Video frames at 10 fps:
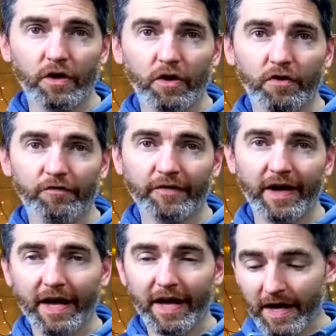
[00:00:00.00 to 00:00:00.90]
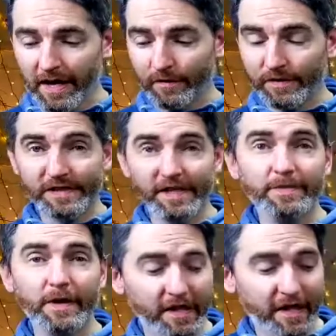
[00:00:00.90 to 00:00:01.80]
off with C.
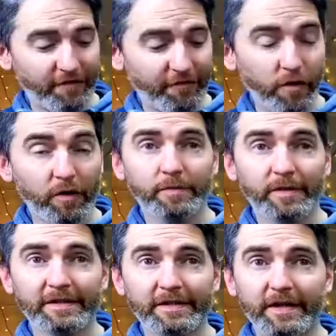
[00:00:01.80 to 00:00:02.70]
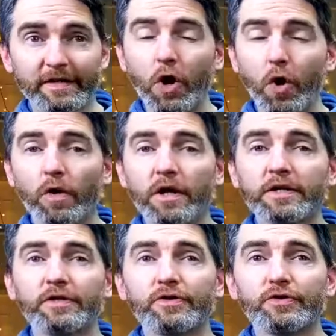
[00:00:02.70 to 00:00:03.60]
I'll count 4 and we'll play it together.
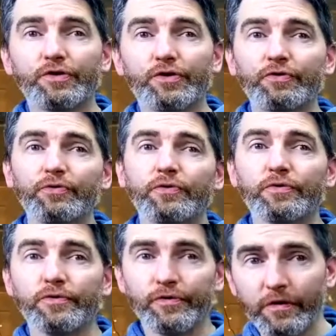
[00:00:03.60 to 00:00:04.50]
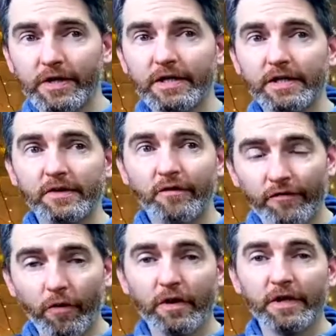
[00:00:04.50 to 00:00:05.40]
1, 2, 3,
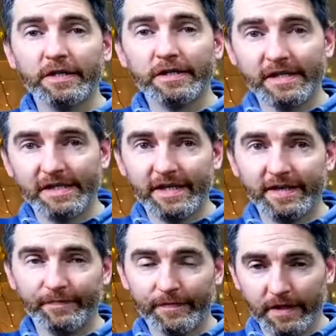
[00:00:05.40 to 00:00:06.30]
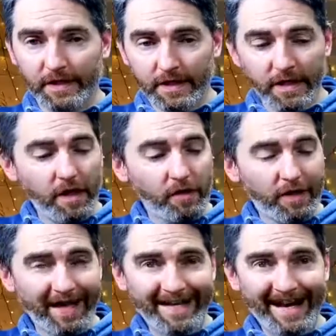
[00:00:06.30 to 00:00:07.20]
4. C.
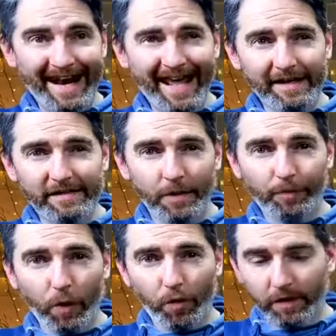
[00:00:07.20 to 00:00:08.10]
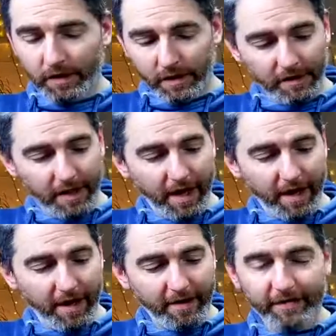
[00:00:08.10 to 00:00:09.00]
Okay, next up, we're going to
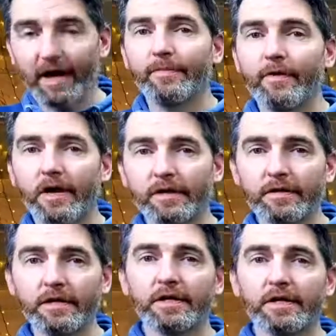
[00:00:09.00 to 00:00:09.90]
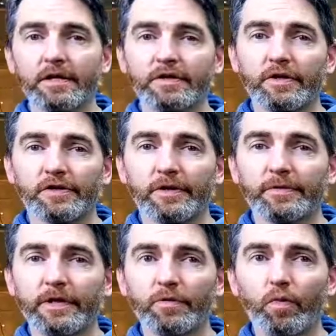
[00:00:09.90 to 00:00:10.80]
have A minor. So it's going to
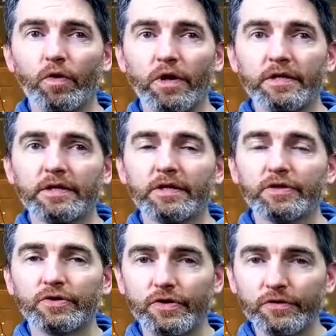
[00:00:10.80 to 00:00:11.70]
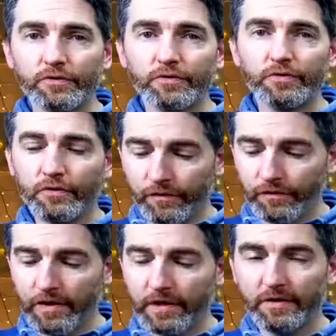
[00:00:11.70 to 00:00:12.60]
be 1, 2,
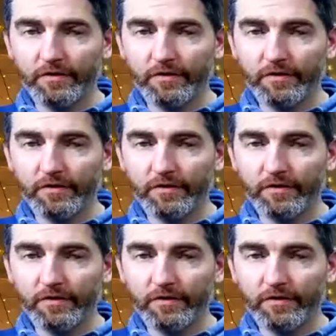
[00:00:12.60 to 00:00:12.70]
3,